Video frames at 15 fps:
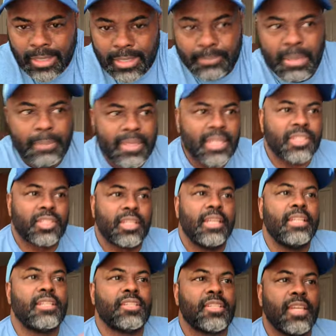maybe it's the
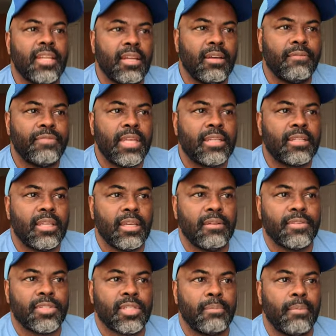incentive that
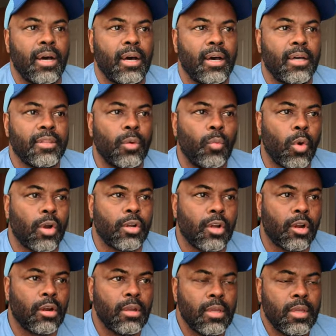gives some, uh, the
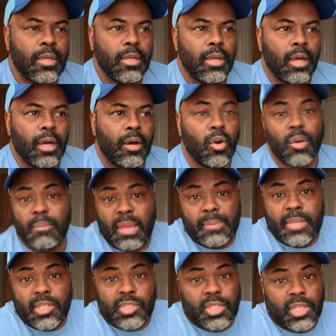worker, uh, or
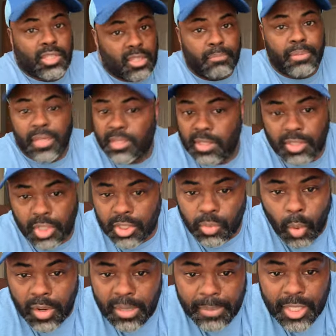maybe it's just the business just
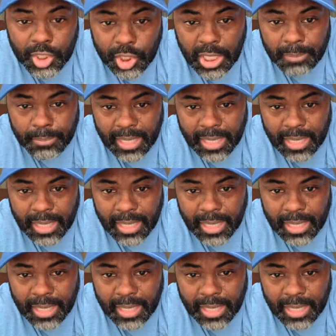wanting to be cheap.